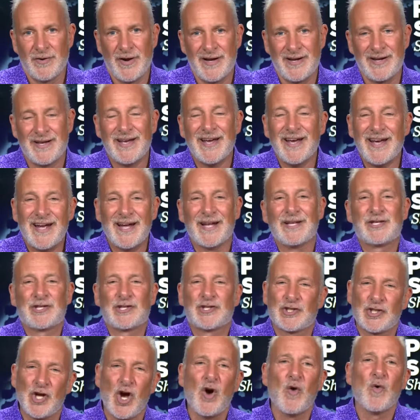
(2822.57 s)
right? It's
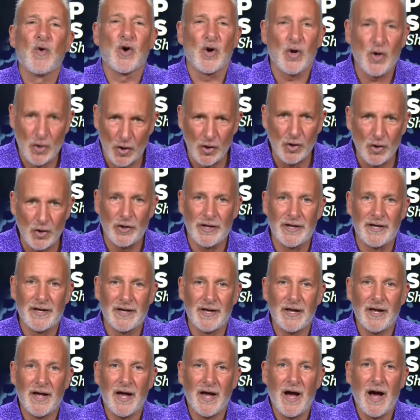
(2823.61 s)
so early,
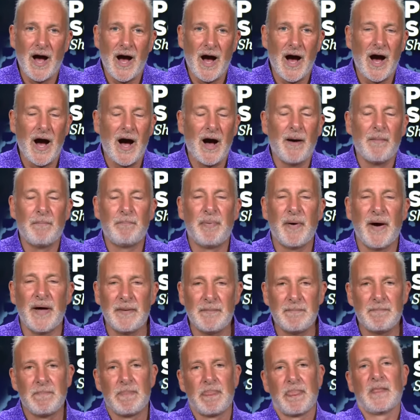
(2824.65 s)
uh,
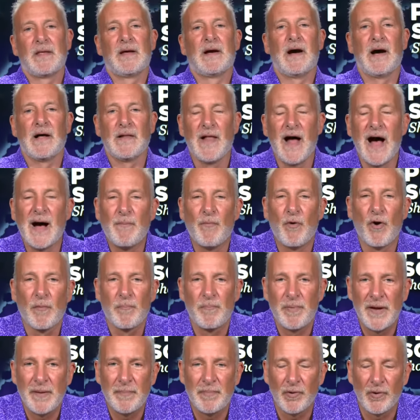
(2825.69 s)
but a lot more
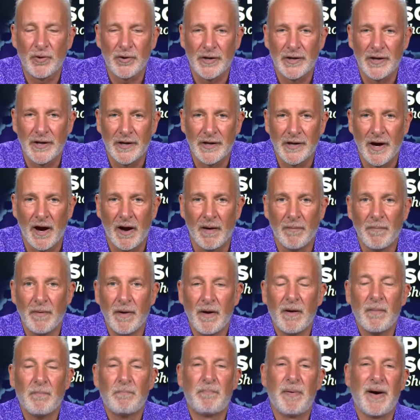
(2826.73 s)
people are going to come.
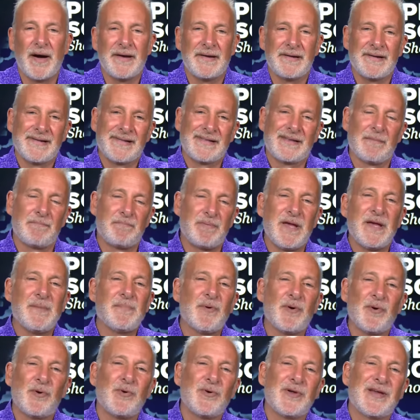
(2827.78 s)
But the
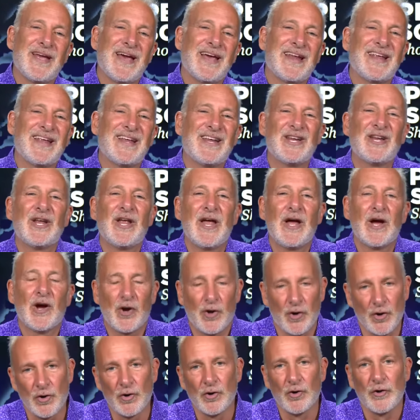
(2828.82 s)
people who get in
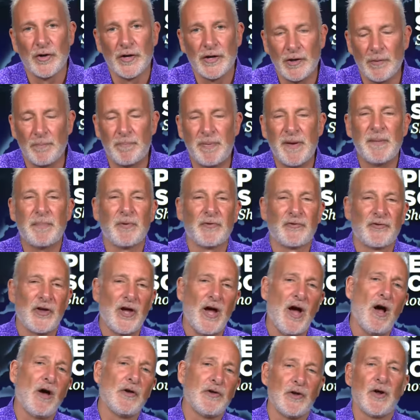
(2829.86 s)
early. You know, people say,
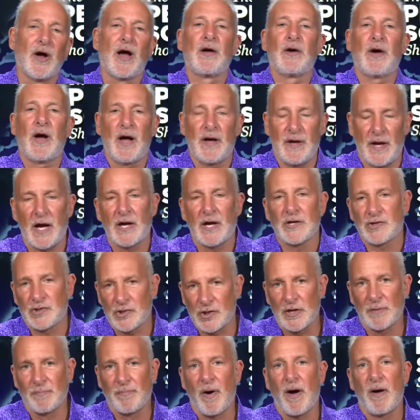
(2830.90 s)
"Oh, you know, I I should
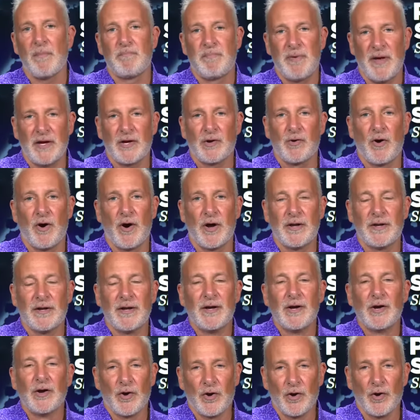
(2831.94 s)
have bought Bitcoin
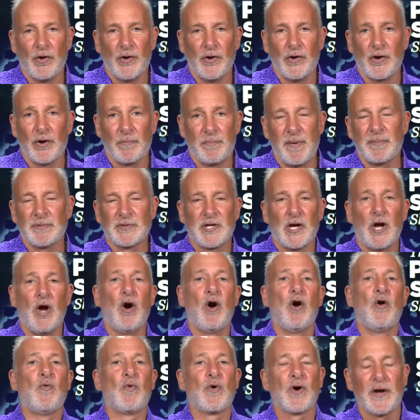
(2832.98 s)
earlier." People say,
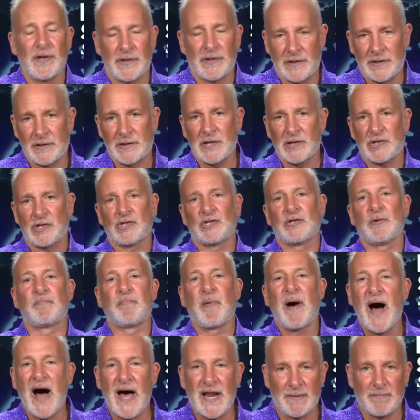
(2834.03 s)
"Oh, we're at, this is the
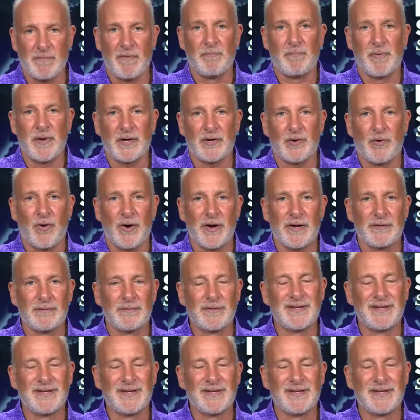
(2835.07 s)
bottom of Bitcoin."